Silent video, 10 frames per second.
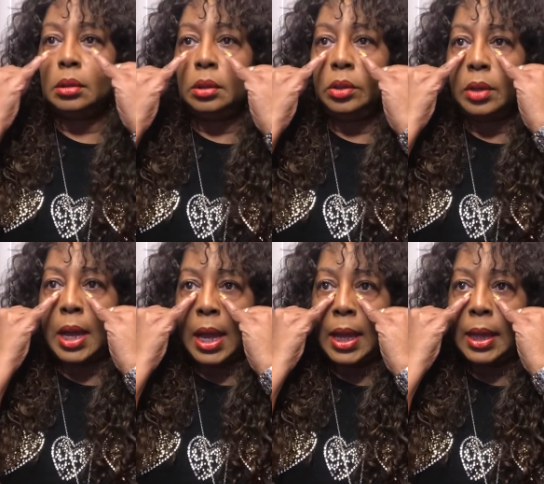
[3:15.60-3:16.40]
your
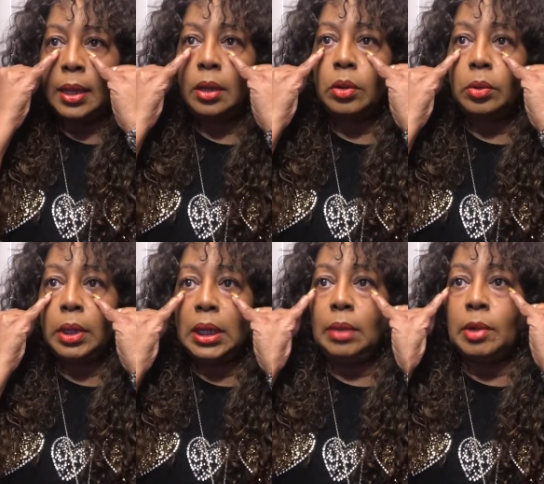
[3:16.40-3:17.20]
eye
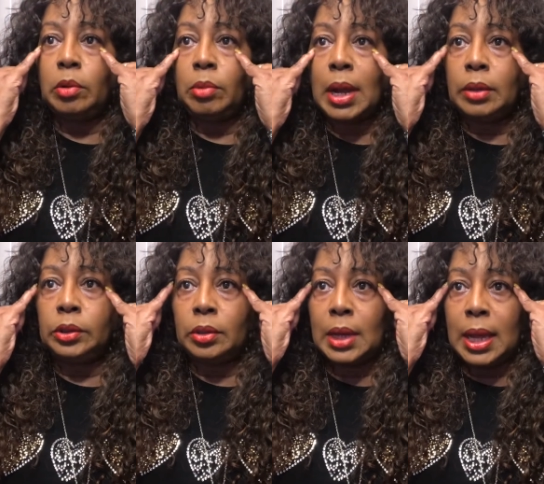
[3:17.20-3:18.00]
cream around
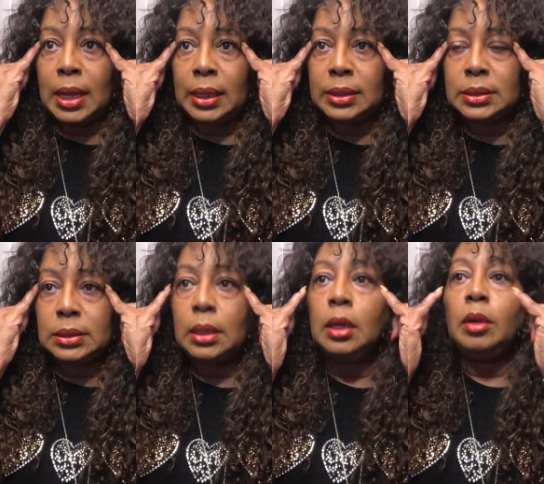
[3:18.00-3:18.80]
your eyes
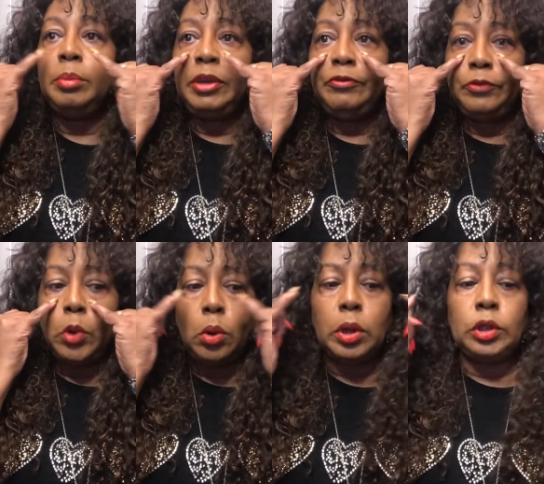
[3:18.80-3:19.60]

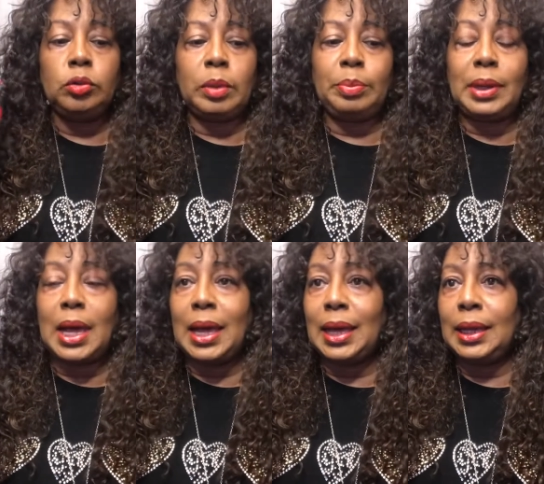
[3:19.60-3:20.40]
before you
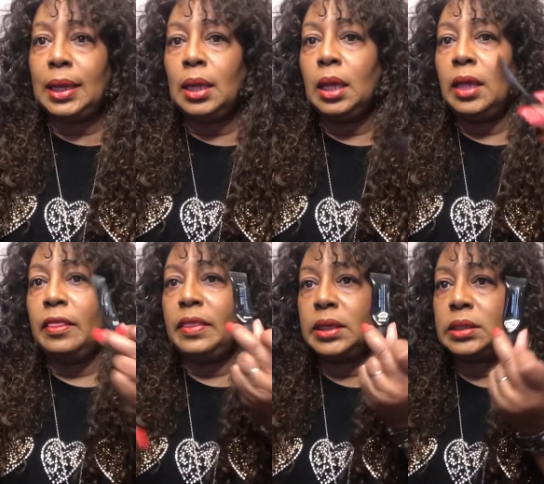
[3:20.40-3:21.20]
apply
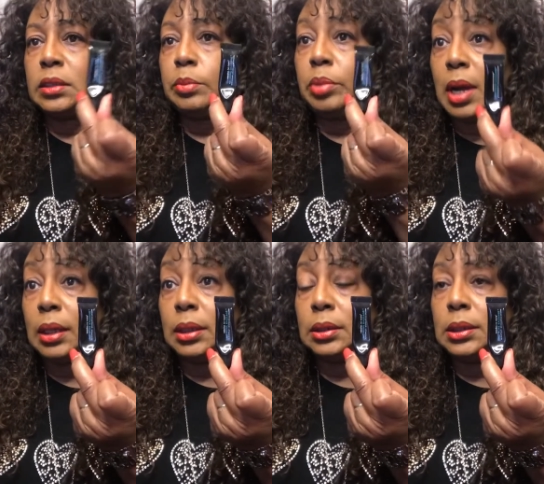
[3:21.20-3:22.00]
this
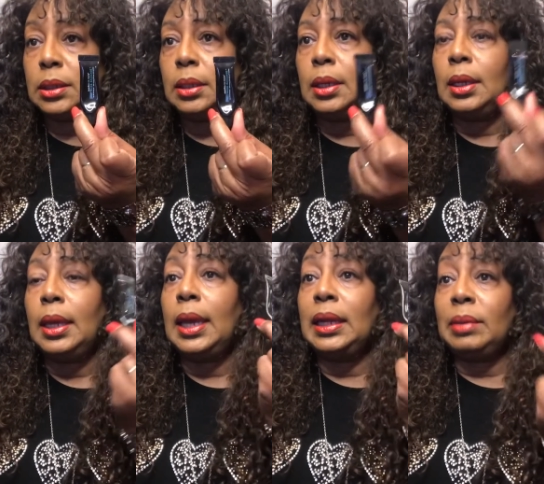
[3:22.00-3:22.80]
product.
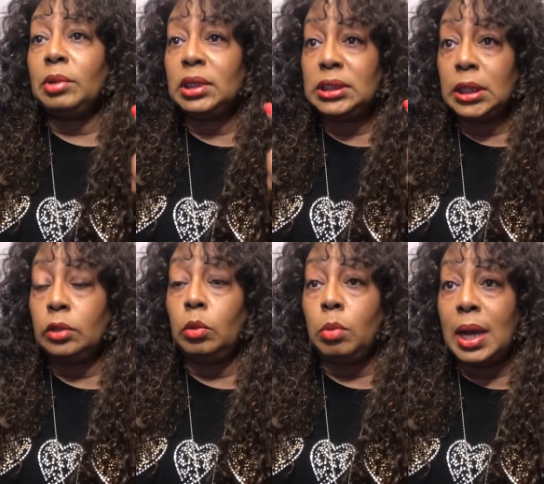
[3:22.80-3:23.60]
And I'm going to tell
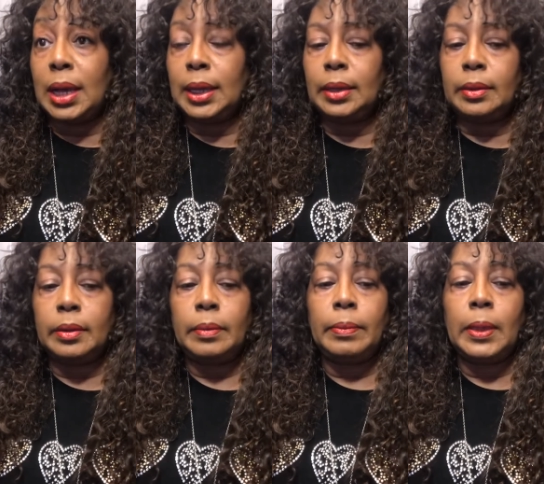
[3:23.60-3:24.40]
you why
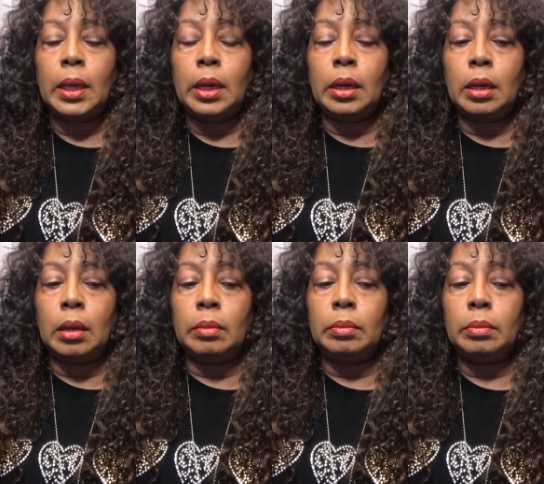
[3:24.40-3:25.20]

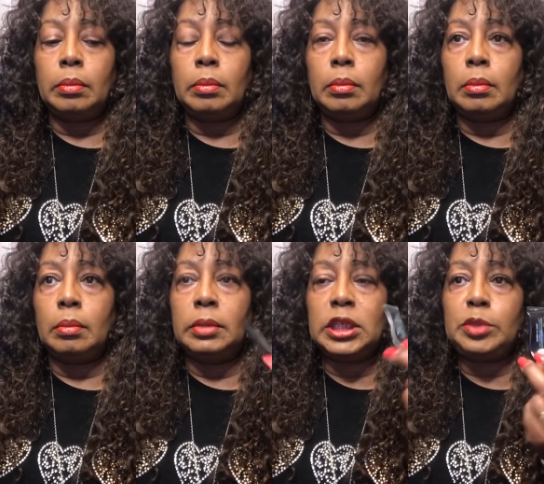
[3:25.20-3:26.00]
um,
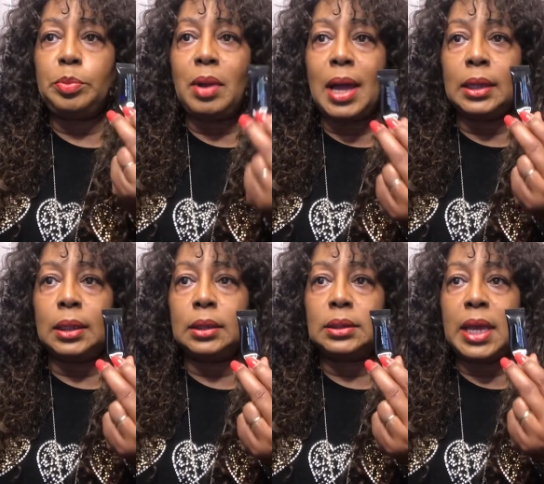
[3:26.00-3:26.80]
this
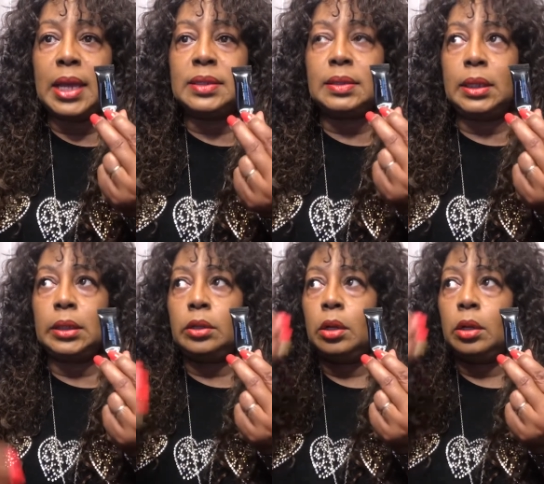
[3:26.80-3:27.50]
product, as it